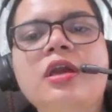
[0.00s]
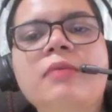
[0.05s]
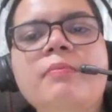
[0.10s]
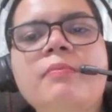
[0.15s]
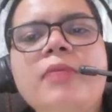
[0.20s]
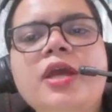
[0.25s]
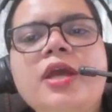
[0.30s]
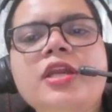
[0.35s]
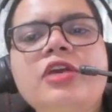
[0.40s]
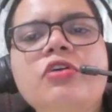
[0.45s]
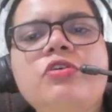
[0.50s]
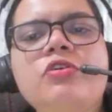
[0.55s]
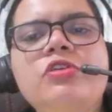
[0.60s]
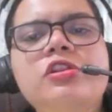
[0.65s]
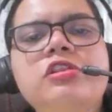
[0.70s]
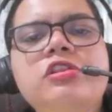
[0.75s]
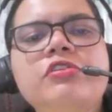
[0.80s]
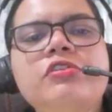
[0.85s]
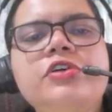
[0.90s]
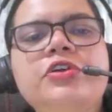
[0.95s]
Barrie
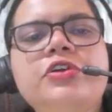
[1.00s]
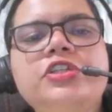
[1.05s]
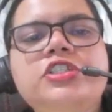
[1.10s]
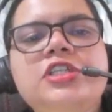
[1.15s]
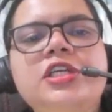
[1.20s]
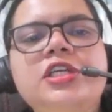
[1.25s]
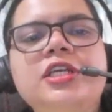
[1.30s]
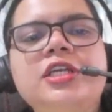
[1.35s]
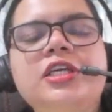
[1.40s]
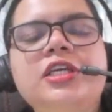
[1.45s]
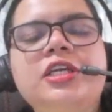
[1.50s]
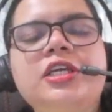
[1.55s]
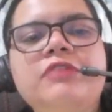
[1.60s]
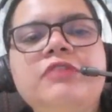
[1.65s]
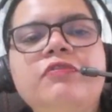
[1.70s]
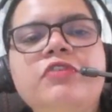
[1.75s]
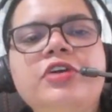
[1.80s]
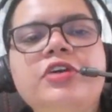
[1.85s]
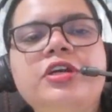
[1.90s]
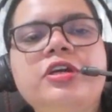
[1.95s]
also originally
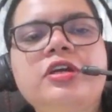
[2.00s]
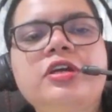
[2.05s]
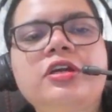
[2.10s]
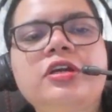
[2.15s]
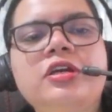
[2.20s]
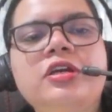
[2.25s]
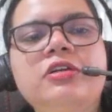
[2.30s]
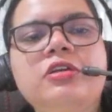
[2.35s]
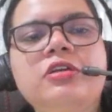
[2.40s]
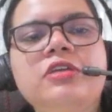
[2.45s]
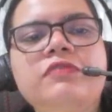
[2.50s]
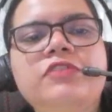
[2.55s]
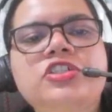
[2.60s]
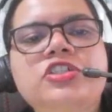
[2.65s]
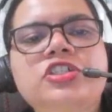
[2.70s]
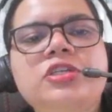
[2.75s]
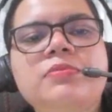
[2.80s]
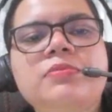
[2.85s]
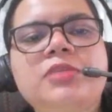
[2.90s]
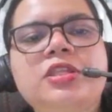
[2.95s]

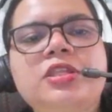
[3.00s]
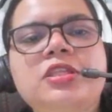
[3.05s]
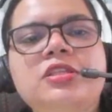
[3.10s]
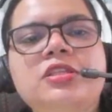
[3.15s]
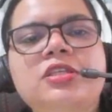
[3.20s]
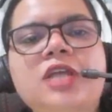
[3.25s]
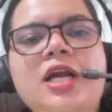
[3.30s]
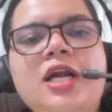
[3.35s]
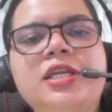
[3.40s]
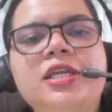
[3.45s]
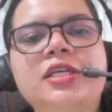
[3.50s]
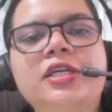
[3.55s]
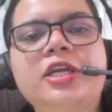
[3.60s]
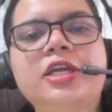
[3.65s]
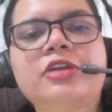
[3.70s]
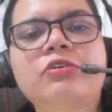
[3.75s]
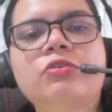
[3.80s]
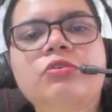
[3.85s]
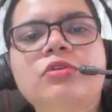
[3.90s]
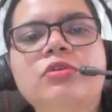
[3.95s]
envisioned Mrs. Darling
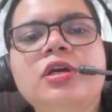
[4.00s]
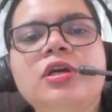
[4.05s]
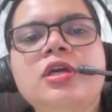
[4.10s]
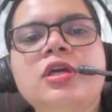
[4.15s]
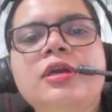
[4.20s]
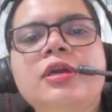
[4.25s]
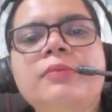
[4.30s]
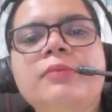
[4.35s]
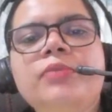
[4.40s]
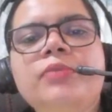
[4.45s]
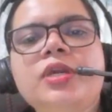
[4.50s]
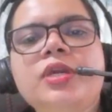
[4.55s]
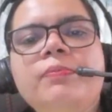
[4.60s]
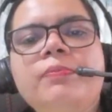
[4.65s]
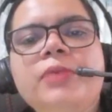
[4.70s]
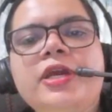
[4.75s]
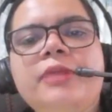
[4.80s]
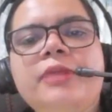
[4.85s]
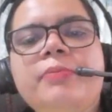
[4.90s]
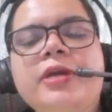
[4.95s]
and Hook being
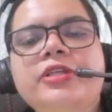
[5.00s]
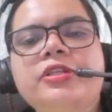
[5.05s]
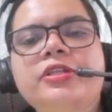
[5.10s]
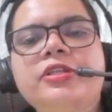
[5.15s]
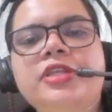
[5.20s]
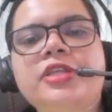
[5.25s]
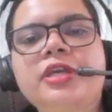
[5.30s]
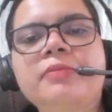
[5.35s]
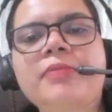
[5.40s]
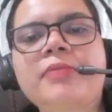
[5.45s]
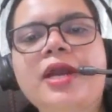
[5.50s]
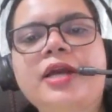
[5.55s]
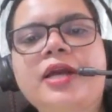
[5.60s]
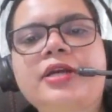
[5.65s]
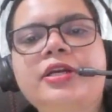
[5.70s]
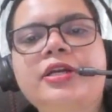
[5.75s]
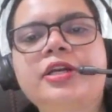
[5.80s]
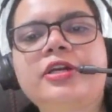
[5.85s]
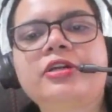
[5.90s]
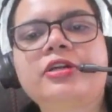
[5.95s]
played by the same
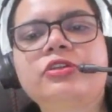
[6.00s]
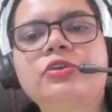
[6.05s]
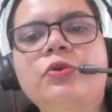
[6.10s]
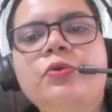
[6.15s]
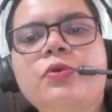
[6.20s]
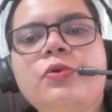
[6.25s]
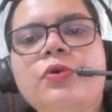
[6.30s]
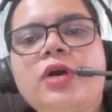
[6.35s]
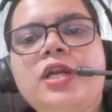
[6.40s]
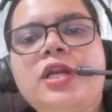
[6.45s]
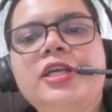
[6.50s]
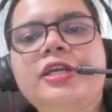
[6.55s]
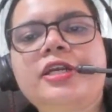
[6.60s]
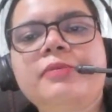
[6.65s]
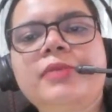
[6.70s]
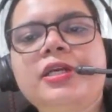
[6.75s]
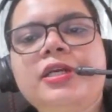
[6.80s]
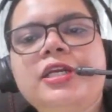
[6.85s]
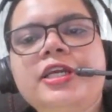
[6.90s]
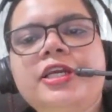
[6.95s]
actor, though
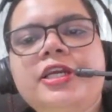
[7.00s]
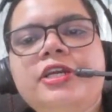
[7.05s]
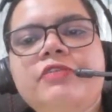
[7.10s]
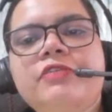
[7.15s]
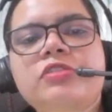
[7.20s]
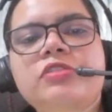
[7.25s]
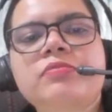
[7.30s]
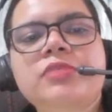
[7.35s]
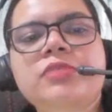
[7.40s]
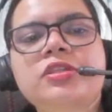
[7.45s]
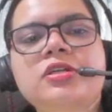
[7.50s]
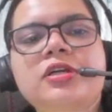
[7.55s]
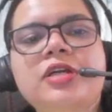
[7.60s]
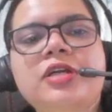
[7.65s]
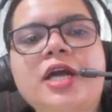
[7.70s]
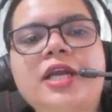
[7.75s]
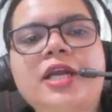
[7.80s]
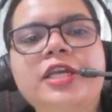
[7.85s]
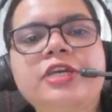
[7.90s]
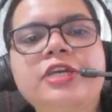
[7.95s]
ultimately it was Mr.
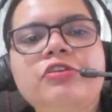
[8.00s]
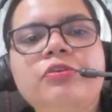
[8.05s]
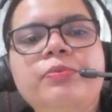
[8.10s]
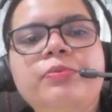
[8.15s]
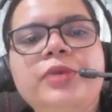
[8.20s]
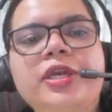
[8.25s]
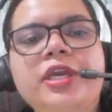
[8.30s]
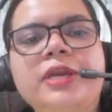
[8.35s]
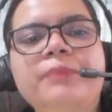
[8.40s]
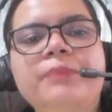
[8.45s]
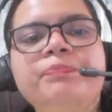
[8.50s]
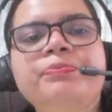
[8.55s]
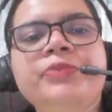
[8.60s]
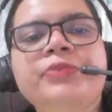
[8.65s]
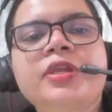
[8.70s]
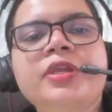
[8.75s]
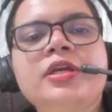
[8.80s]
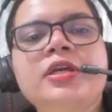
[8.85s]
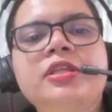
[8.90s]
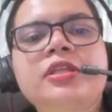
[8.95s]
Darling who became
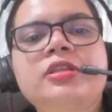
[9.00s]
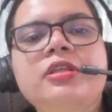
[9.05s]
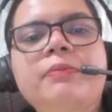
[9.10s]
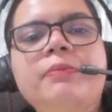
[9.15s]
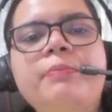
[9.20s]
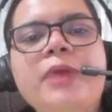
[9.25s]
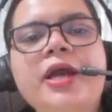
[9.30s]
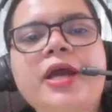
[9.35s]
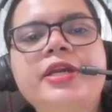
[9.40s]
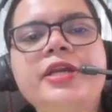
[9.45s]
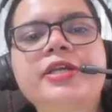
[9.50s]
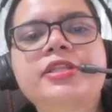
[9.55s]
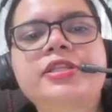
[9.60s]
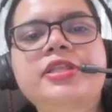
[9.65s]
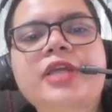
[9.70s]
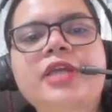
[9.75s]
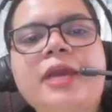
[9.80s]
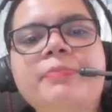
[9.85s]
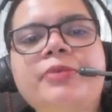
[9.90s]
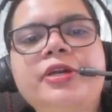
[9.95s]
the pirate's
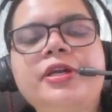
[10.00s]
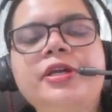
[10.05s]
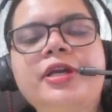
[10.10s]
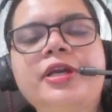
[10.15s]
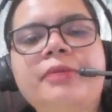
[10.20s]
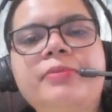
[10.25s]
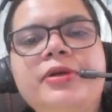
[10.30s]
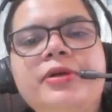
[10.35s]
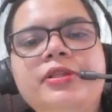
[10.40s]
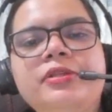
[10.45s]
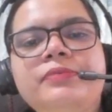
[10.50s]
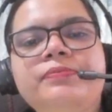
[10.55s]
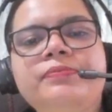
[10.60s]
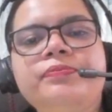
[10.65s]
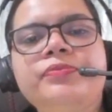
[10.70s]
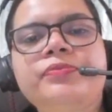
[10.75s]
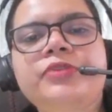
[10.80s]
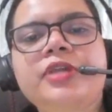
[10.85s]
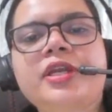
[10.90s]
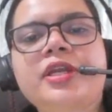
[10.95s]
Captain Double.
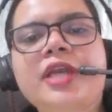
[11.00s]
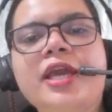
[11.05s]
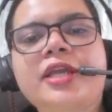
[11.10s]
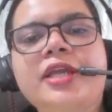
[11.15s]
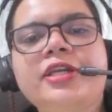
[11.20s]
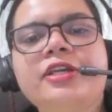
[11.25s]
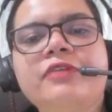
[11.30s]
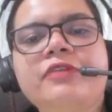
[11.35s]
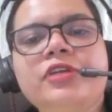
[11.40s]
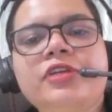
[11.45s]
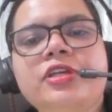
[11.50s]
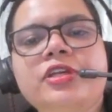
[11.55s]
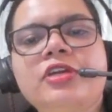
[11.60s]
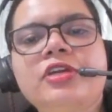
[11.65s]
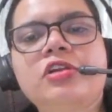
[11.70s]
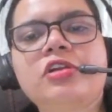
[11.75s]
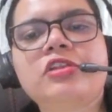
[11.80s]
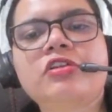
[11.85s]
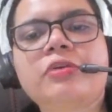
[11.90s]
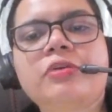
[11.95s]
The character Wendy
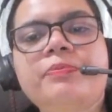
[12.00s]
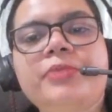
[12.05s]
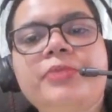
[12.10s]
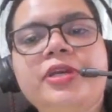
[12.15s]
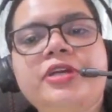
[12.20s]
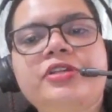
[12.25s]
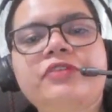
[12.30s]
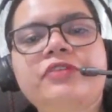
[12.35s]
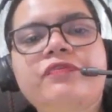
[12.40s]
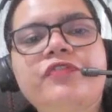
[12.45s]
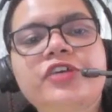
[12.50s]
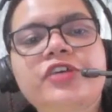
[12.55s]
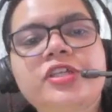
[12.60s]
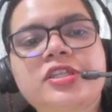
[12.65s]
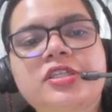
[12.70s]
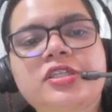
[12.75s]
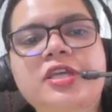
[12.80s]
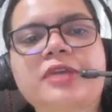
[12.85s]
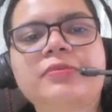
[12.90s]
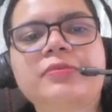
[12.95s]
also appeared the
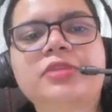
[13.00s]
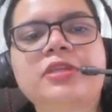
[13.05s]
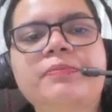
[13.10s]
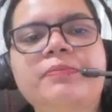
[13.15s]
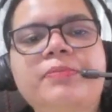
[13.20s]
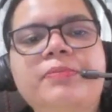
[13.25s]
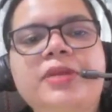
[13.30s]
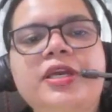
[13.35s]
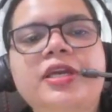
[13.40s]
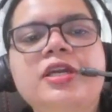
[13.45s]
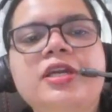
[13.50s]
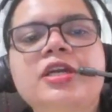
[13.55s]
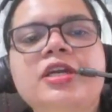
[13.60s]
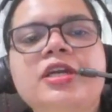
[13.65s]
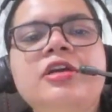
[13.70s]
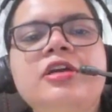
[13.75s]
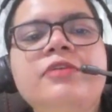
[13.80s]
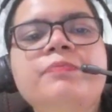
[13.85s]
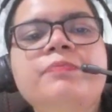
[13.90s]
first time in the play,